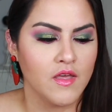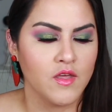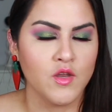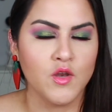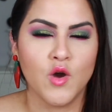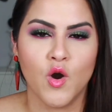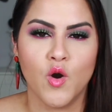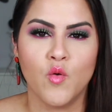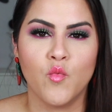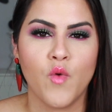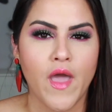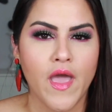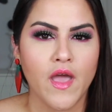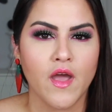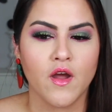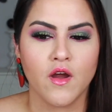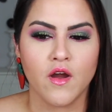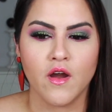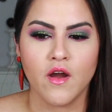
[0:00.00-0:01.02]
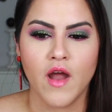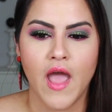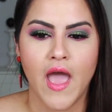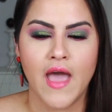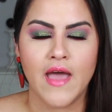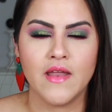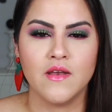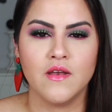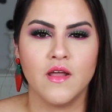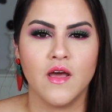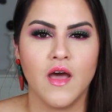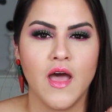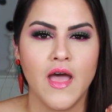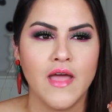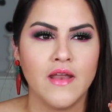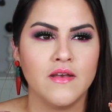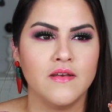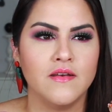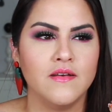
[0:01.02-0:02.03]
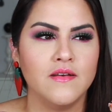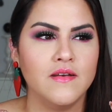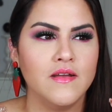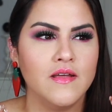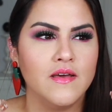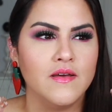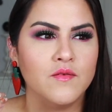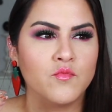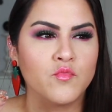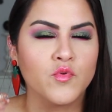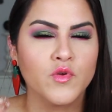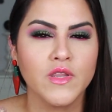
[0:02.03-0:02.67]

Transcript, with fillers: you know, aware and